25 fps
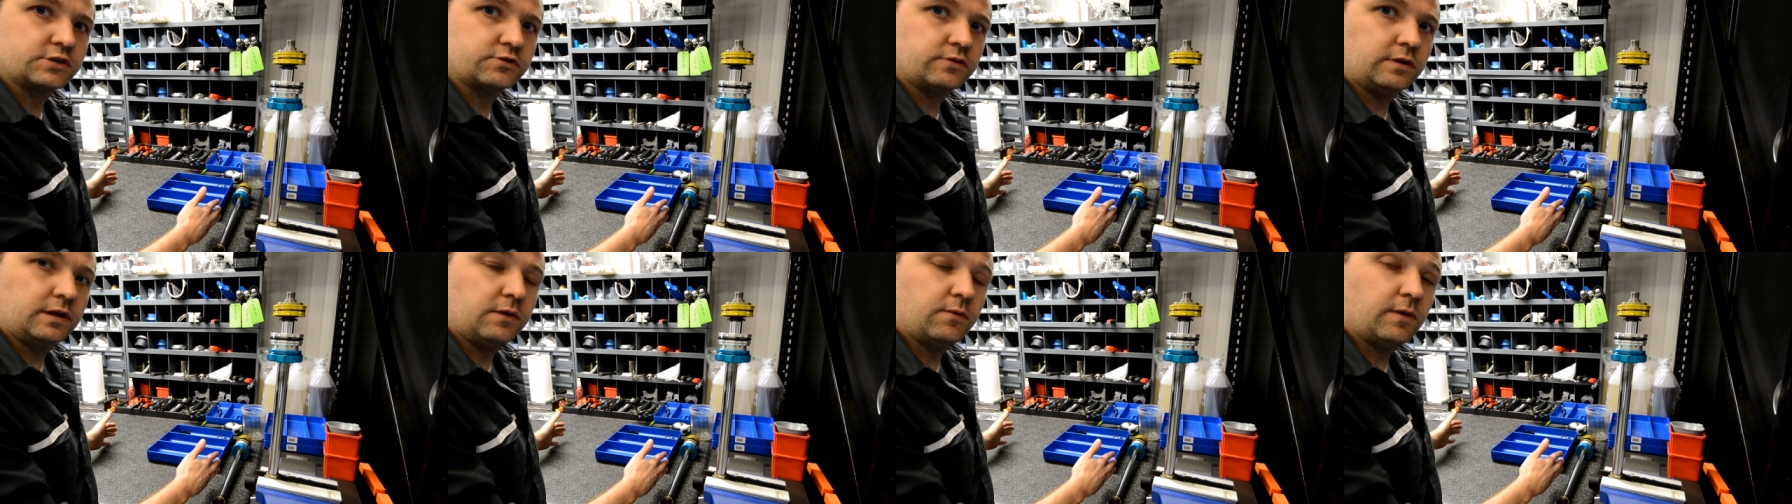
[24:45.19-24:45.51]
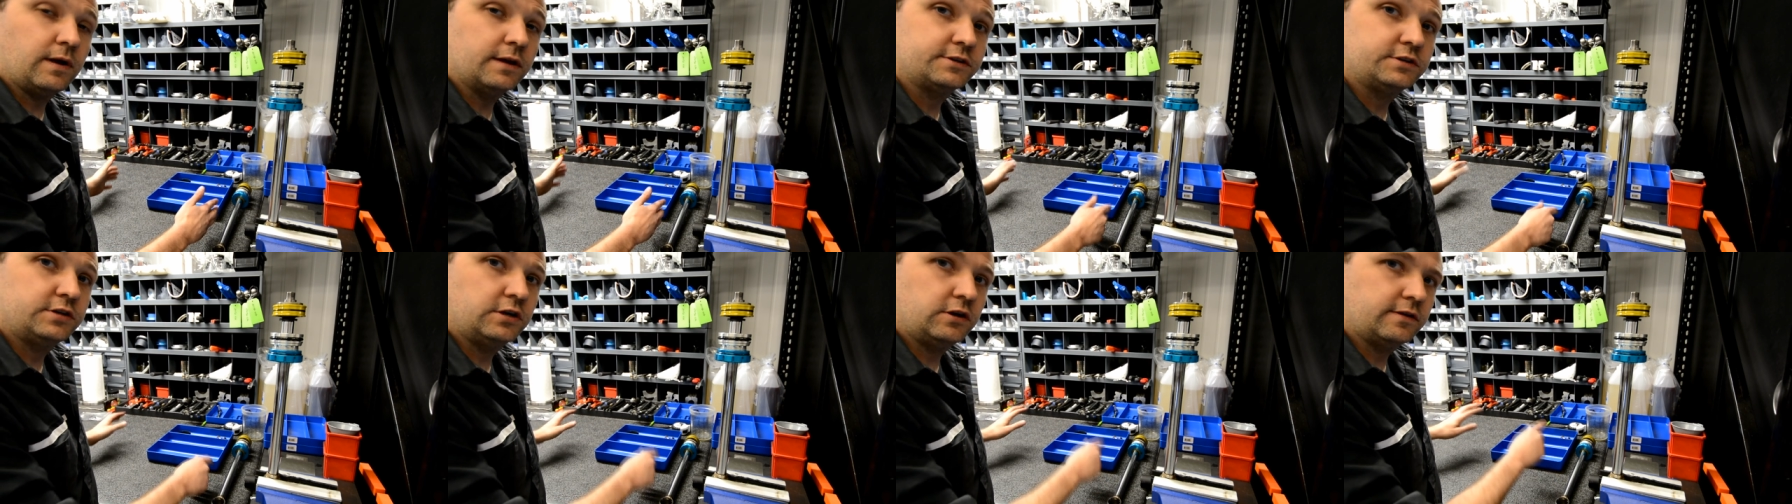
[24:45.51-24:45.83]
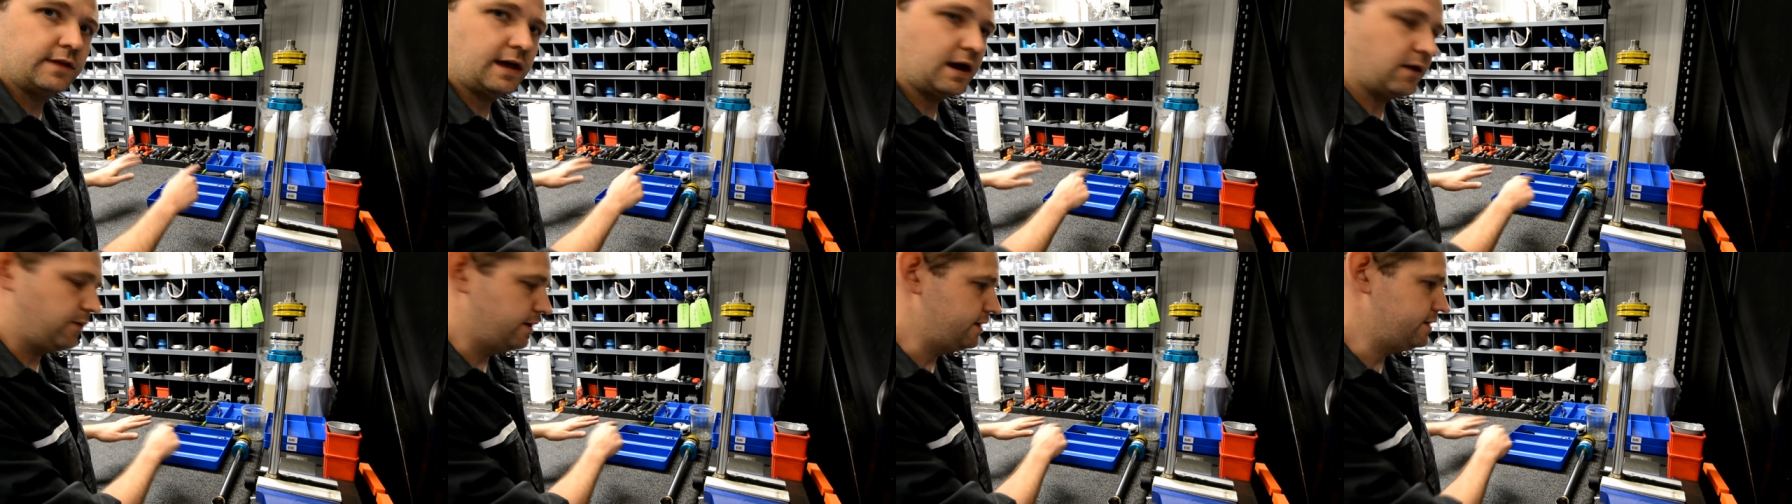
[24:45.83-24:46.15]
really well too,
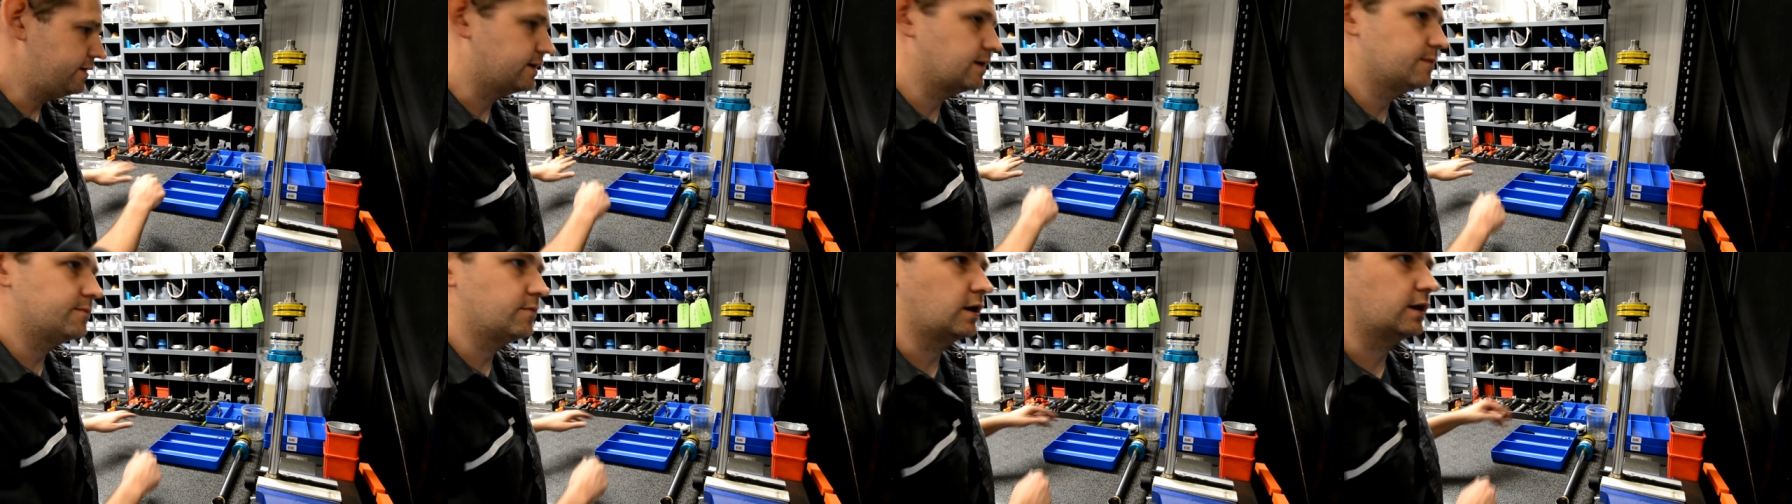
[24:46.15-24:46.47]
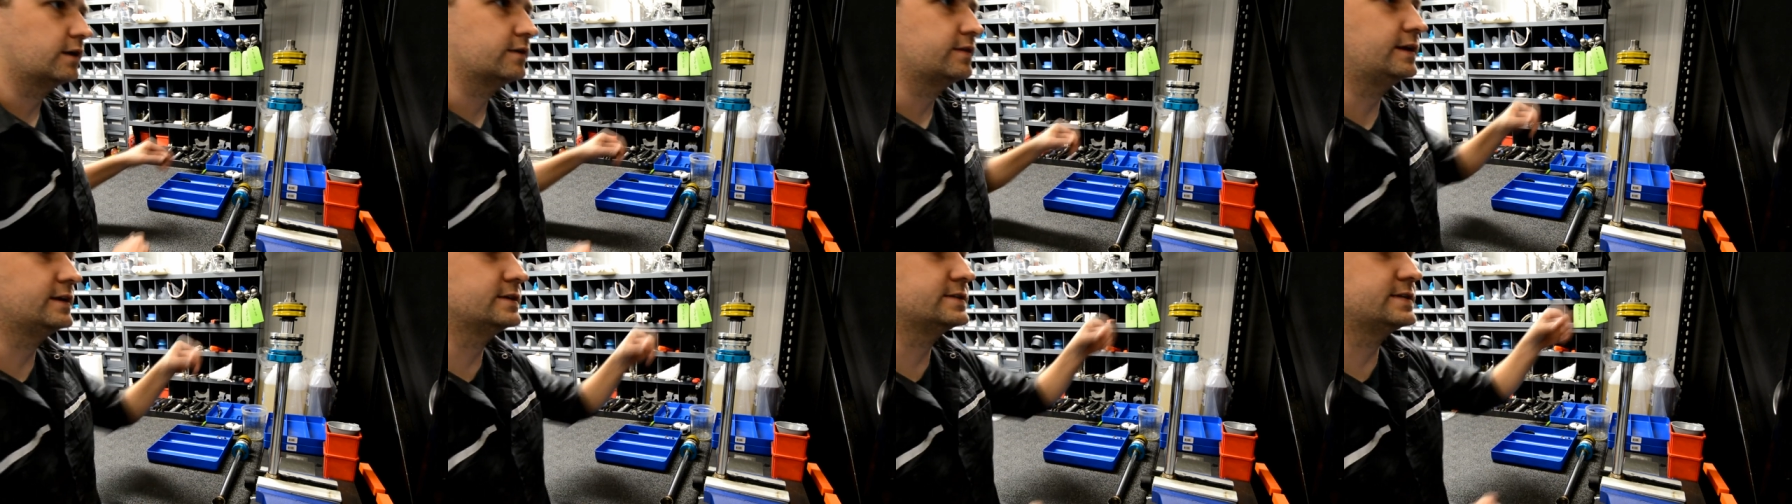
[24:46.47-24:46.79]
that way you can mark things